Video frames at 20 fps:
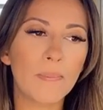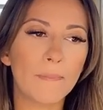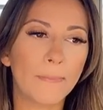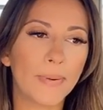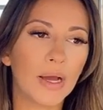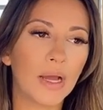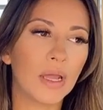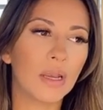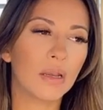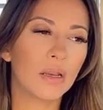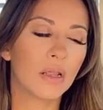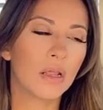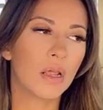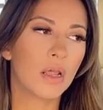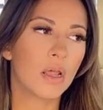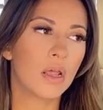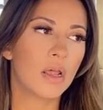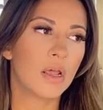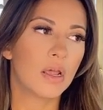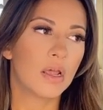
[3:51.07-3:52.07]

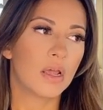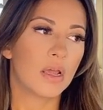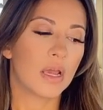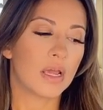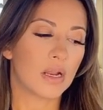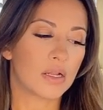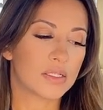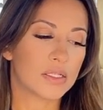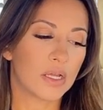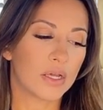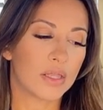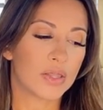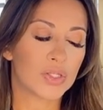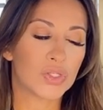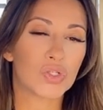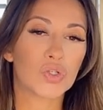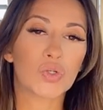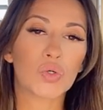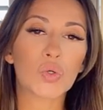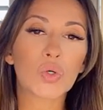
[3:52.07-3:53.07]
And I'll tell you the
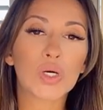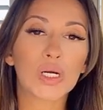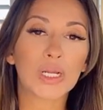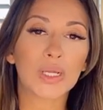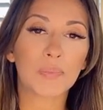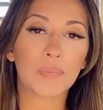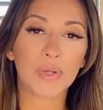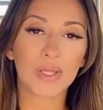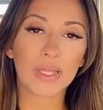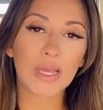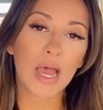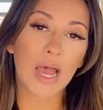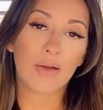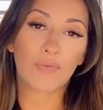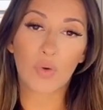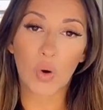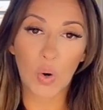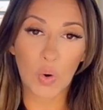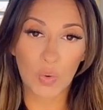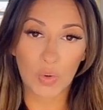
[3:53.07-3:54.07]
story, but yeah,
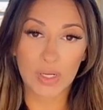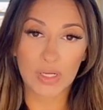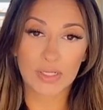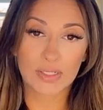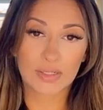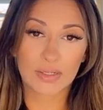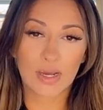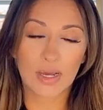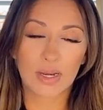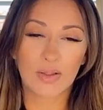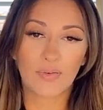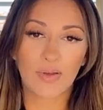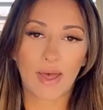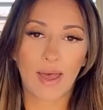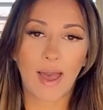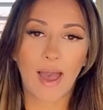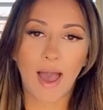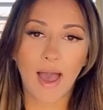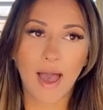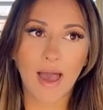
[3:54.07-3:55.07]
I've always kind of
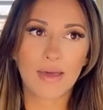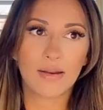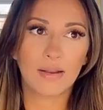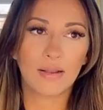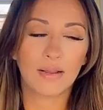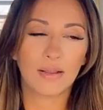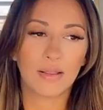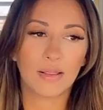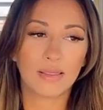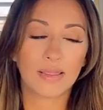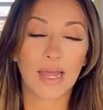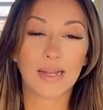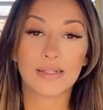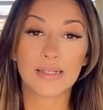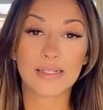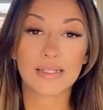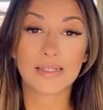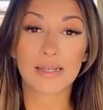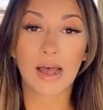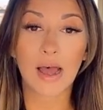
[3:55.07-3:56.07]
had that
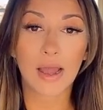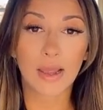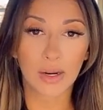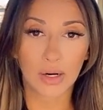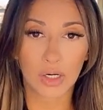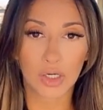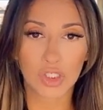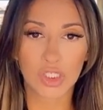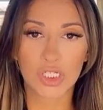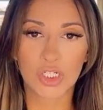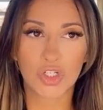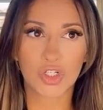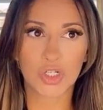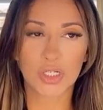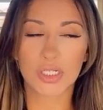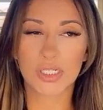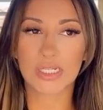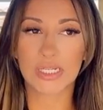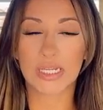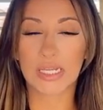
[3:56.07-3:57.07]
desire to
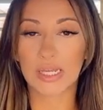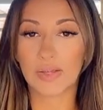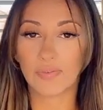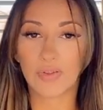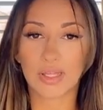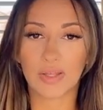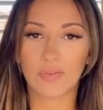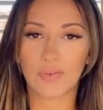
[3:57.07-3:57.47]
just give.